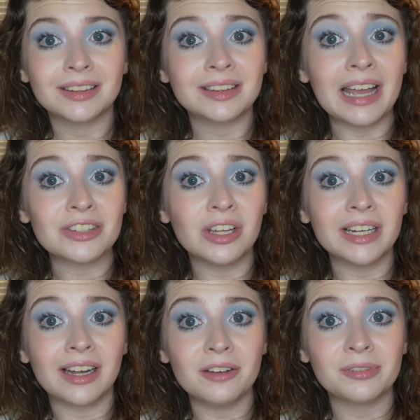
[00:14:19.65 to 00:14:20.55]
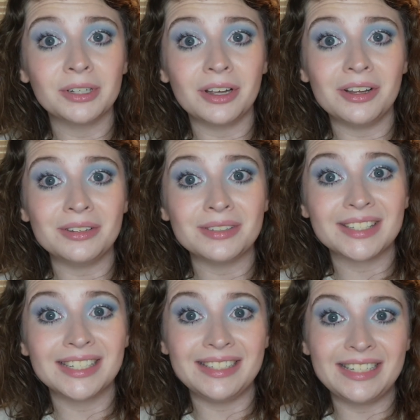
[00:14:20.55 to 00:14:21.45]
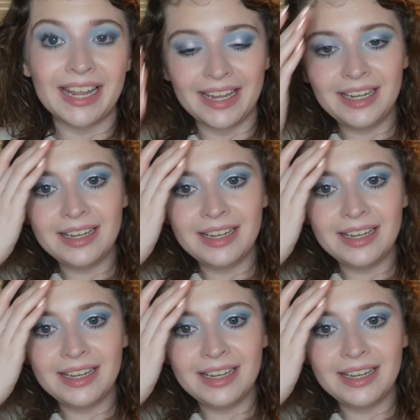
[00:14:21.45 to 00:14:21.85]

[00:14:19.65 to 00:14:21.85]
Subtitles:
that's all I got for y'all today.